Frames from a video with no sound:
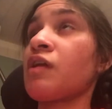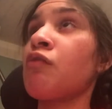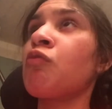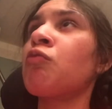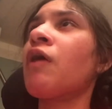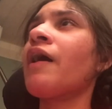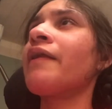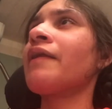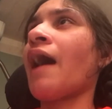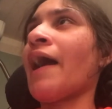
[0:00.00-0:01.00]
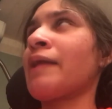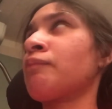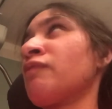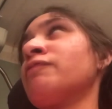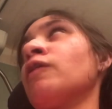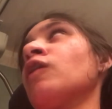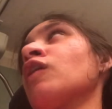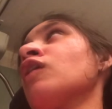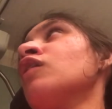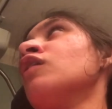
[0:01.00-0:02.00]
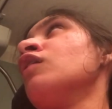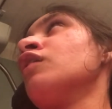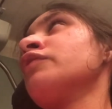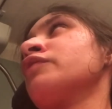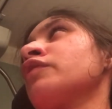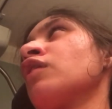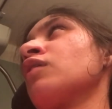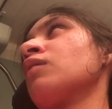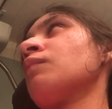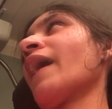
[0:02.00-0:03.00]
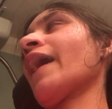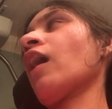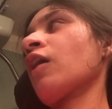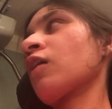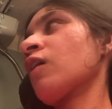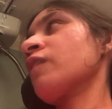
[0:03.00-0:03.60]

night before to go to my uncle's